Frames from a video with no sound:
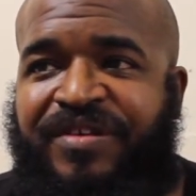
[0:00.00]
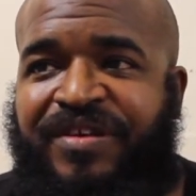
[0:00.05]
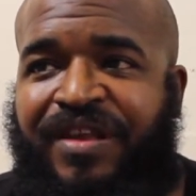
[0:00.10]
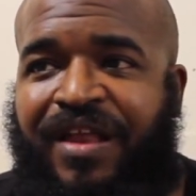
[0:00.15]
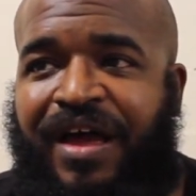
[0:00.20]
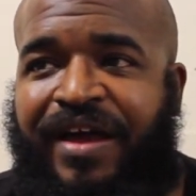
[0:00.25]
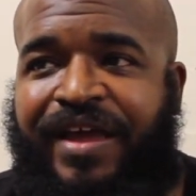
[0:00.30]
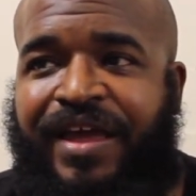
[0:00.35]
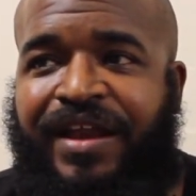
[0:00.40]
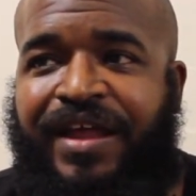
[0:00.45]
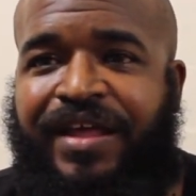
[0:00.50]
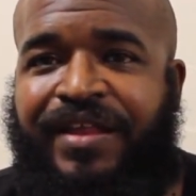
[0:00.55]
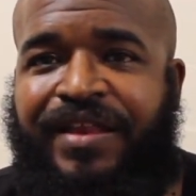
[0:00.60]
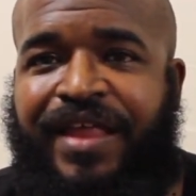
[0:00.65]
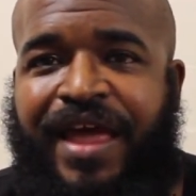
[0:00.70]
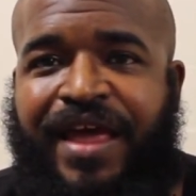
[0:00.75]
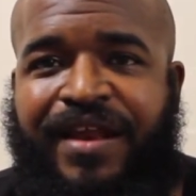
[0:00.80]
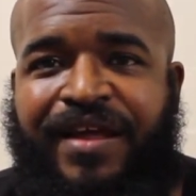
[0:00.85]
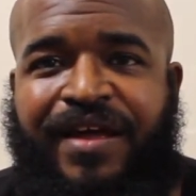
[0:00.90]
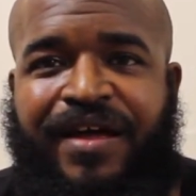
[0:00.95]
locking in
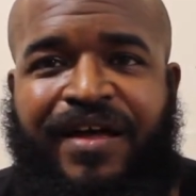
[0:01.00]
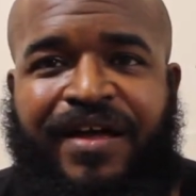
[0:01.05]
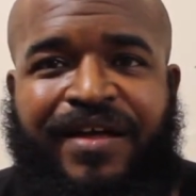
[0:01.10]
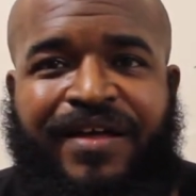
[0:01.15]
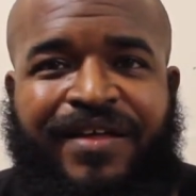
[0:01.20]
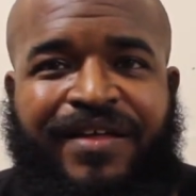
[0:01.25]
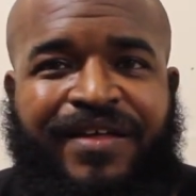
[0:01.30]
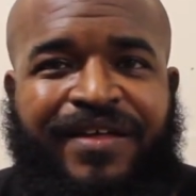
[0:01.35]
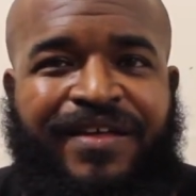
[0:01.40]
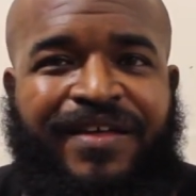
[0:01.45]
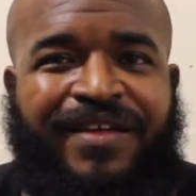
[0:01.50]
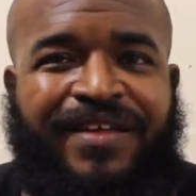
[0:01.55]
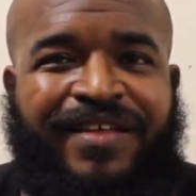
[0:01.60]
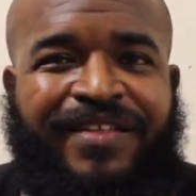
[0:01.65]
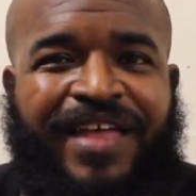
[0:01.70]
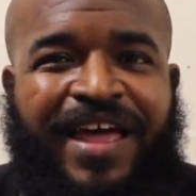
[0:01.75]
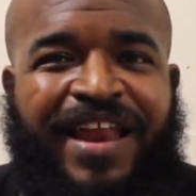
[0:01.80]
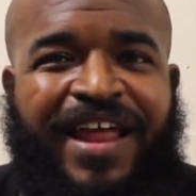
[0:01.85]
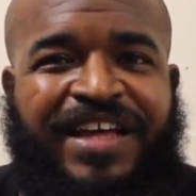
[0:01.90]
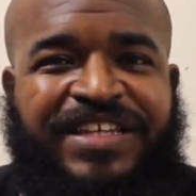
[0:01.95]
that
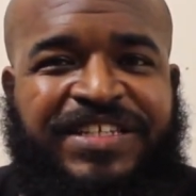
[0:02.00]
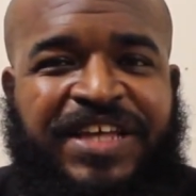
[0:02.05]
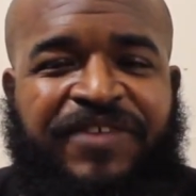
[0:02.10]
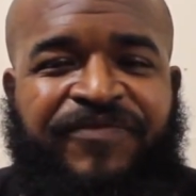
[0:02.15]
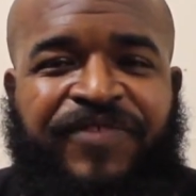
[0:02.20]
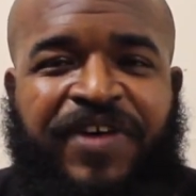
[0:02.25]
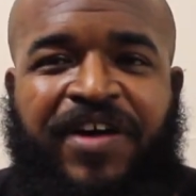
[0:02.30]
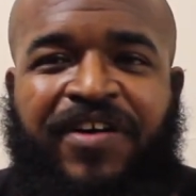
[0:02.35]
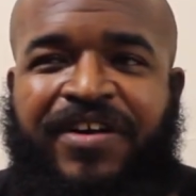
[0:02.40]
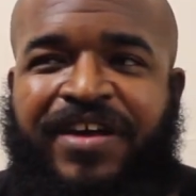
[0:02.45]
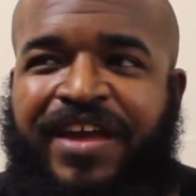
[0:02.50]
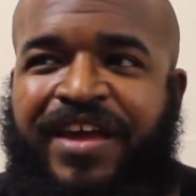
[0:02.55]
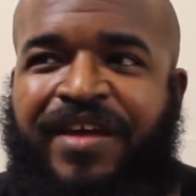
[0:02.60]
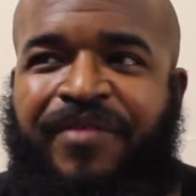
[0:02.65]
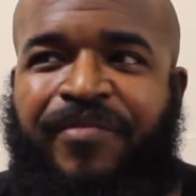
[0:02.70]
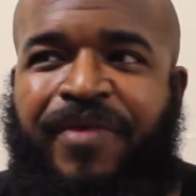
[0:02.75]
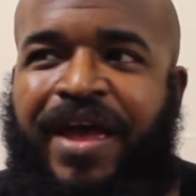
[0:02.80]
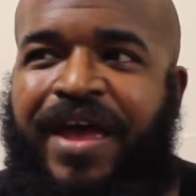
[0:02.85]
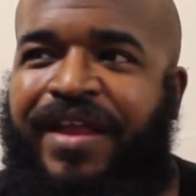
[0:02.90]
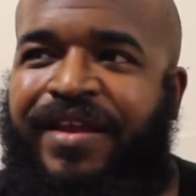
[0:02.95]
XFL
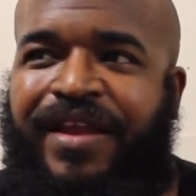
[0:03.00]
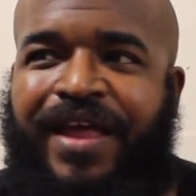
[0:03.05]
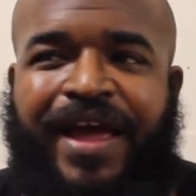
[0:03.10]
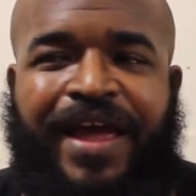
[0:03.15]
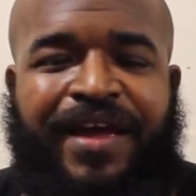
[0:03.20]
gig, man,